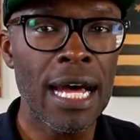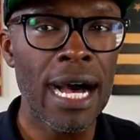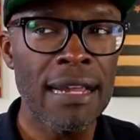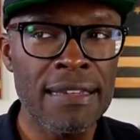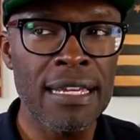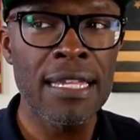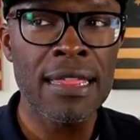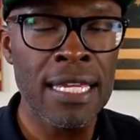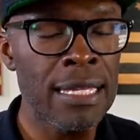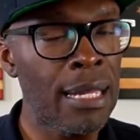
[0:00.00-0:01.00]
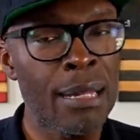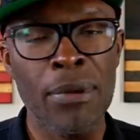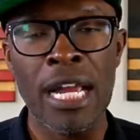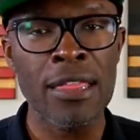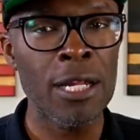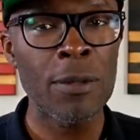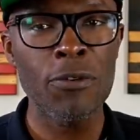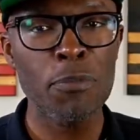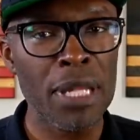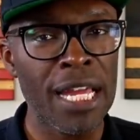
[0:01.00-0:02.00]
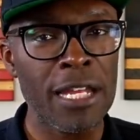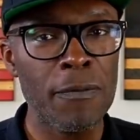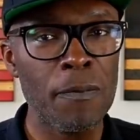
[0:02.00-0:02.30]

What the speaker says: I didn't think anybody thought he was black,